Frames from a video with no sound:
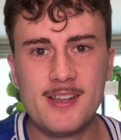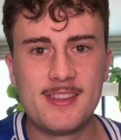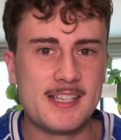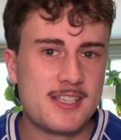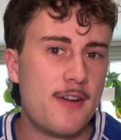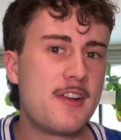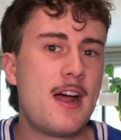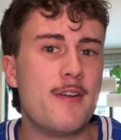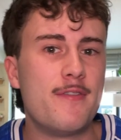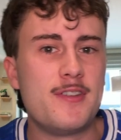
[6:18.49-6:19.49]
That's often
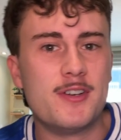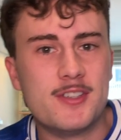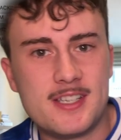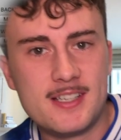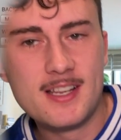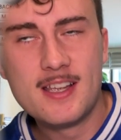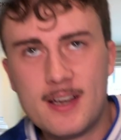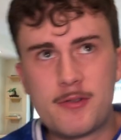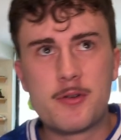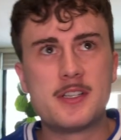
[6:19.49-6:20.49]
how it feels. And
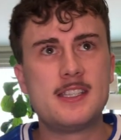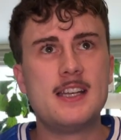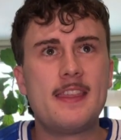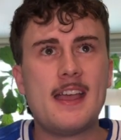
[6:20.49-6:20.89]
of course it's not